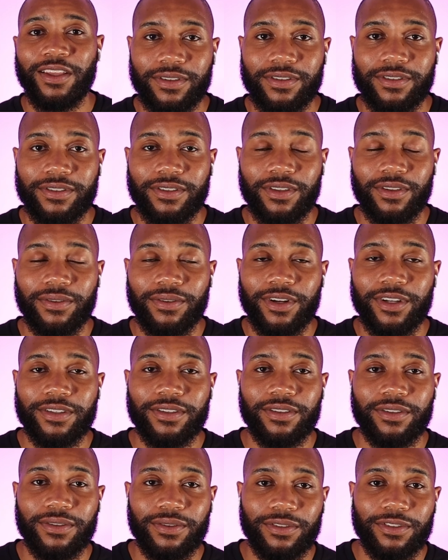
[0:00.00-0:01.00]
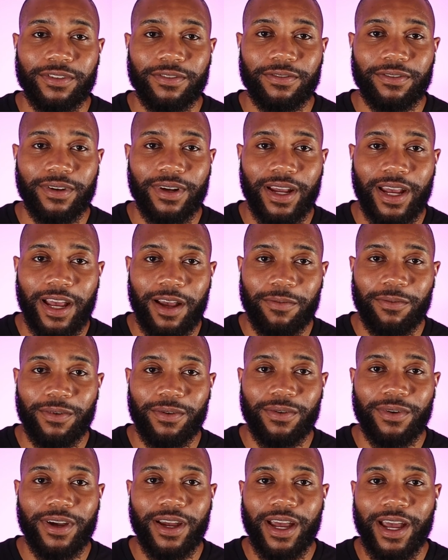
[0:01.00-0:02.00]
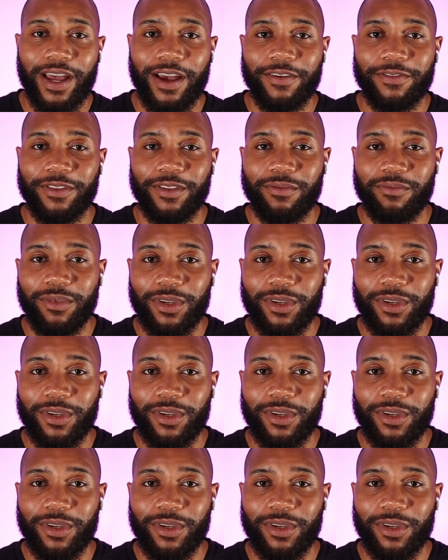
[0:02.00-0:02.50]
So the resolution for Apple would have to